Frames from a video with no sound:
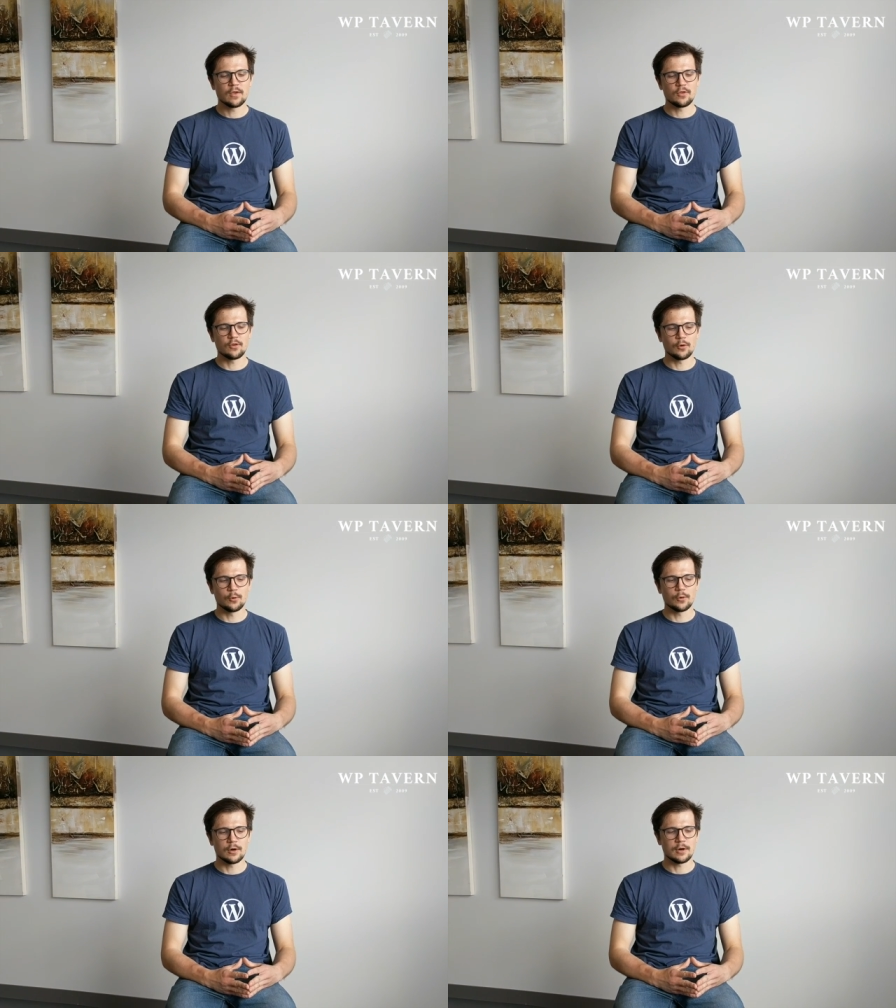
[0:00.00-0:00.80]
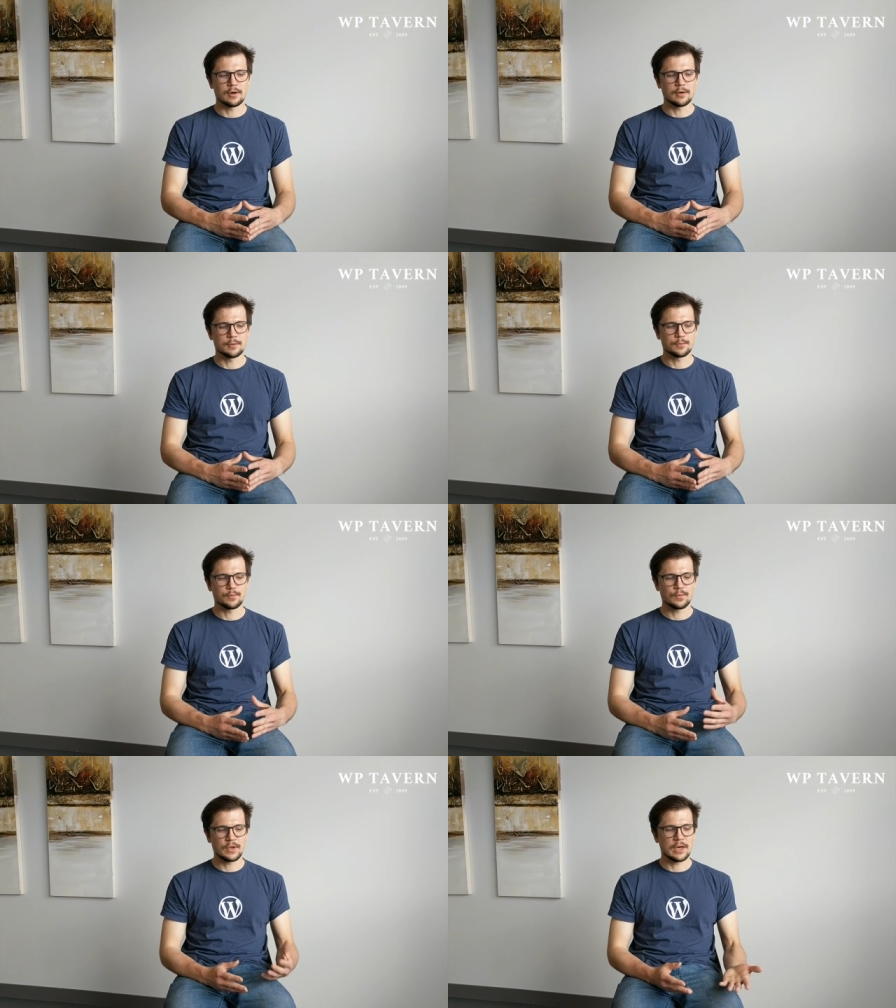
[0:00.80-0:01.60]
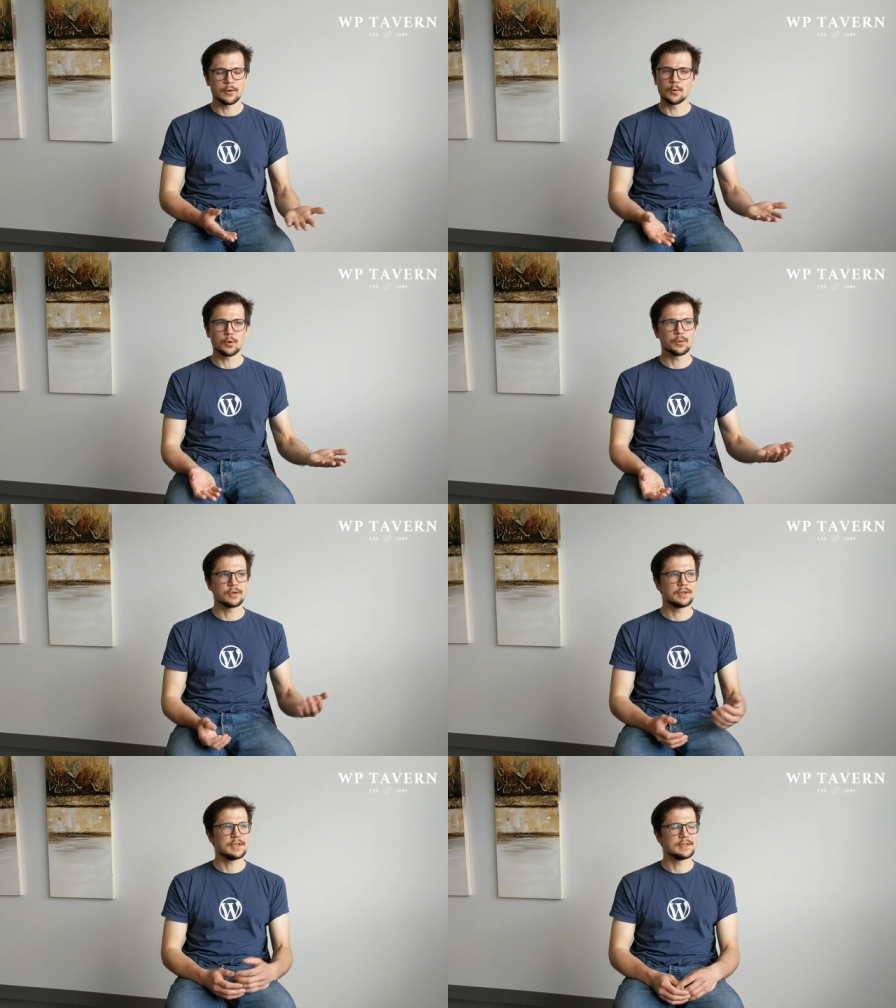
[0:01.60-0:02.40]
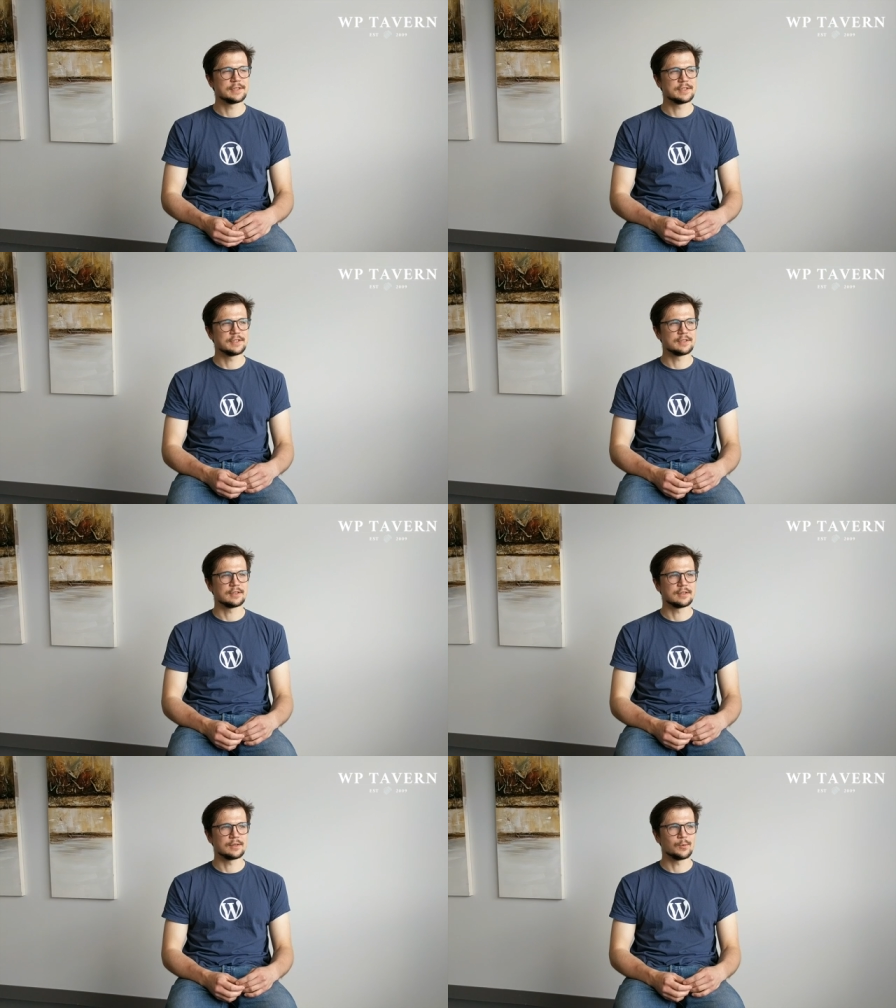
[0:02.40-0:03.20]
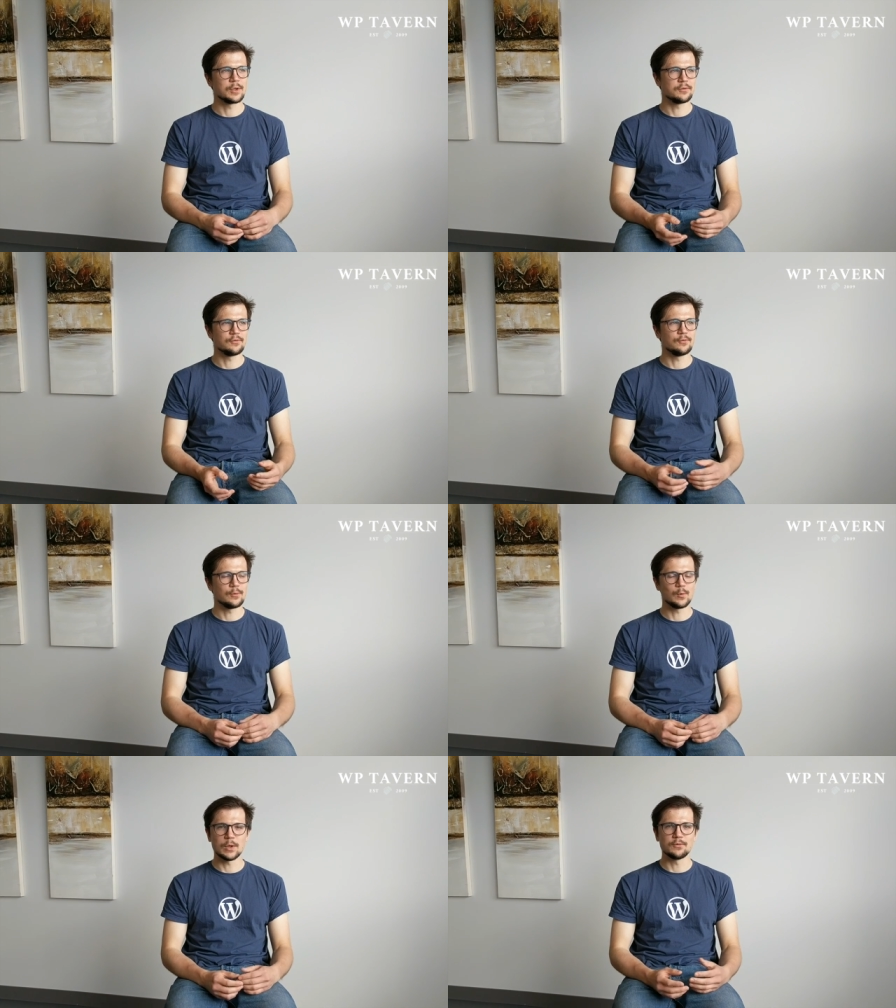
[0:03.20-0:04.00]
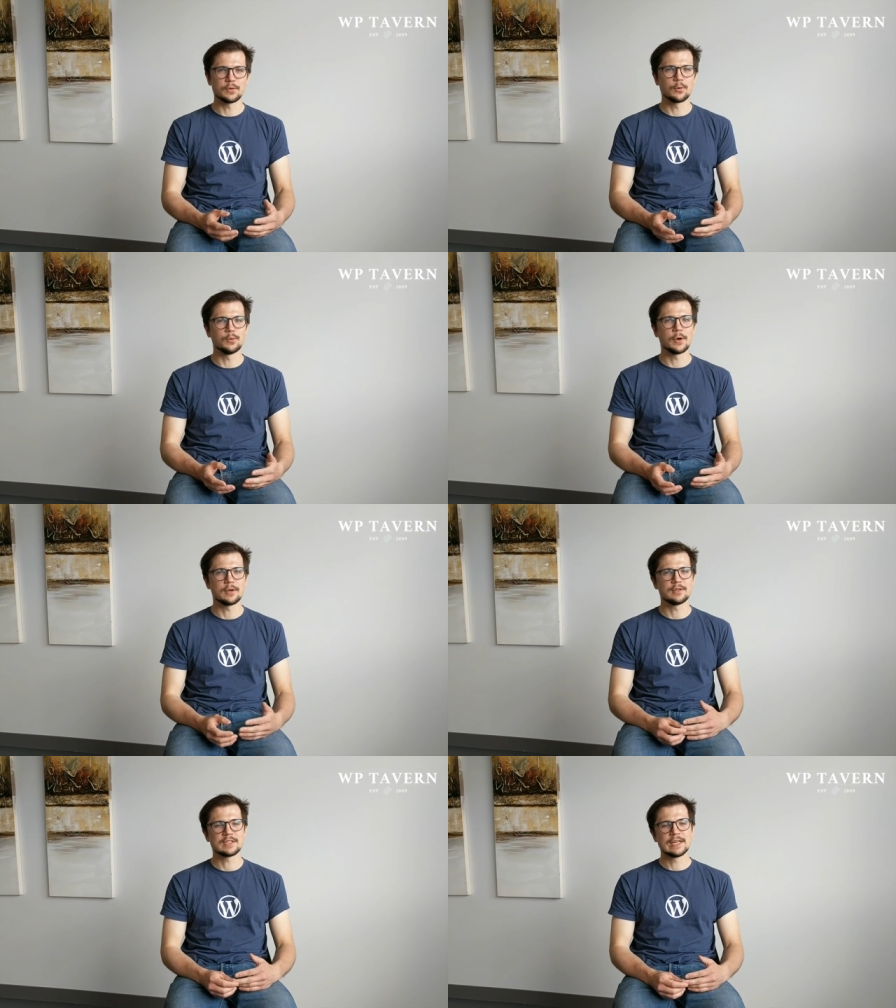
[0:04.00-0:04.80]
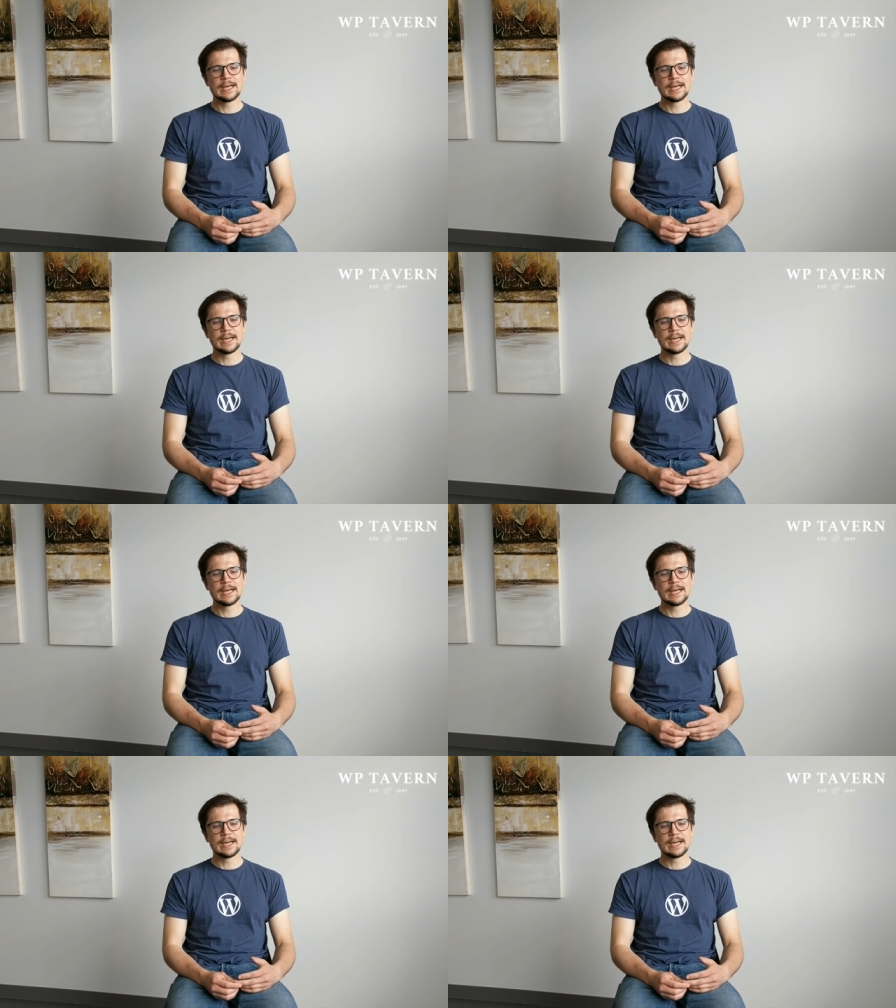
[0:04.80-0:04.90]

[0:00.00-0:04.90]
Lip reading: So yeah, Orman is one of the role models.